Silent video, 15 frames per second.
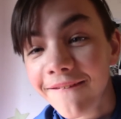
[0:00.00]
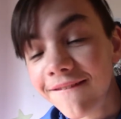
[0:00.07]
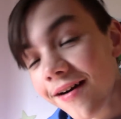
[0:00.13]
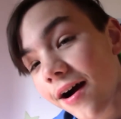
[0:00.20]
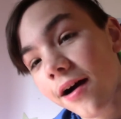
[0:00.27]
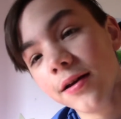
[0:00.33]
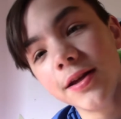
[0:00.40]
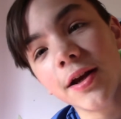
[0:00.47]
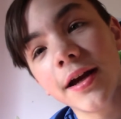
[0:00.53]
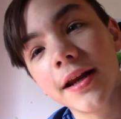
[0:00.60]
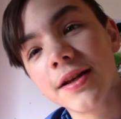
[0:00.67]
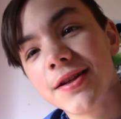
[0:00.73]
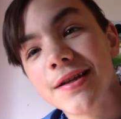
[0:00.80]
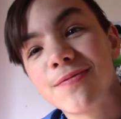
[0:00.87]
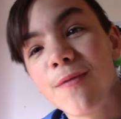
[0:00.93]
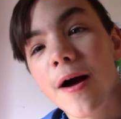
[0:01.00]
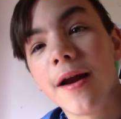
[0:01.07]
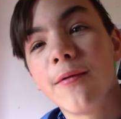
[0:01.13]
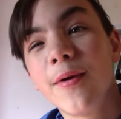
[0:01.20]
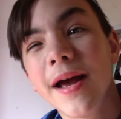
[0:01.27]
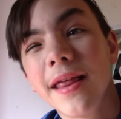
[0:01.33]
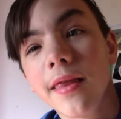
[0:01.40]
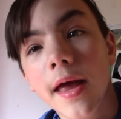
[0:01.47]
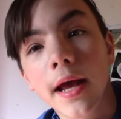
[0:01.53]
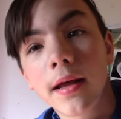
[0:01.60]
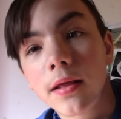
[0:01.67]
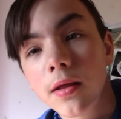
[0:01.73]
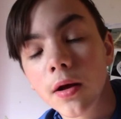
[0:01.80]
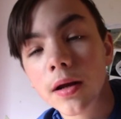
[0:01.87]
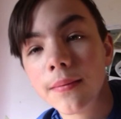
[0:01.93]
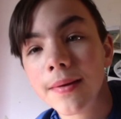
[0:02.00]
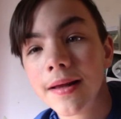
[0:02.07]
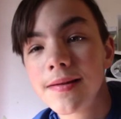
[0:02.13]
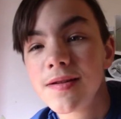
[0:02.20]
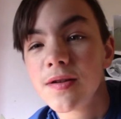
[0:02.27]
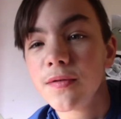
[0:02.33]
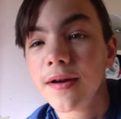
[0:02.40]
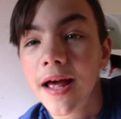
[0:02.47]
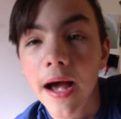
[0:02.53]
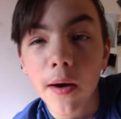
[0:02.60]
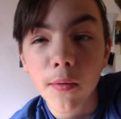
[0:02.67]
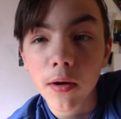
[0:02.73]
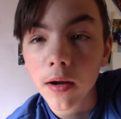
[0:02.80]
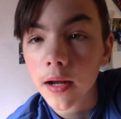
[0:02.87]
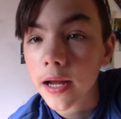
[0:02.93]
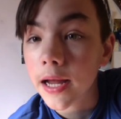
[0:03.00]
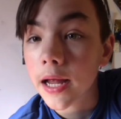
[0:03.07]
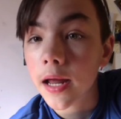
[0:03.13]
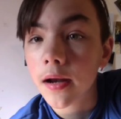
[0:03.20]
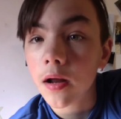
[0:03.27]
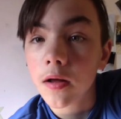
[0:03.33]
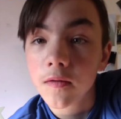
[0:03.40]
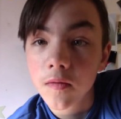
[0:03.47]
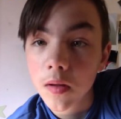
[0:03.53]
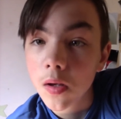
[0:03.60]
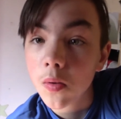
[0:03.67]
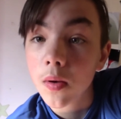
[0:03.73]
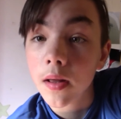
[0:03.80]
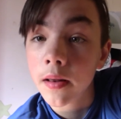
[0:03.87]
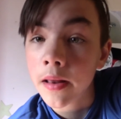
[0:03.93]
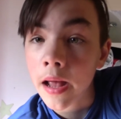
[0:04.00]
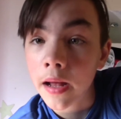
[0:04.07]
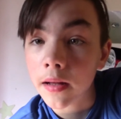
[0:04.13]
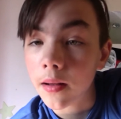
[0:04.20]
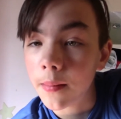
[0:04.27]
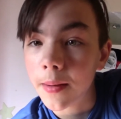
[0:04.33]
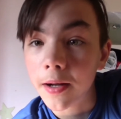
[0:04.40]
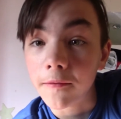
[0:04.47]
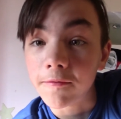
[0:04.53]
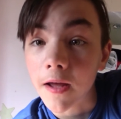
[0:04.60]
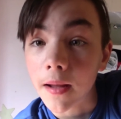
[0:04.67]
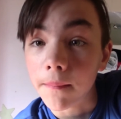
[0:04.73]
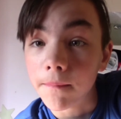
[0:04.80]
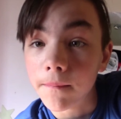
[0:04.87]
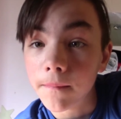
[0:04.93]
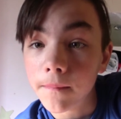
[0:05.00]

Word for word: well, you're going to just want to wait like 30 minutes to an hour, and I'll see you in that amount of time.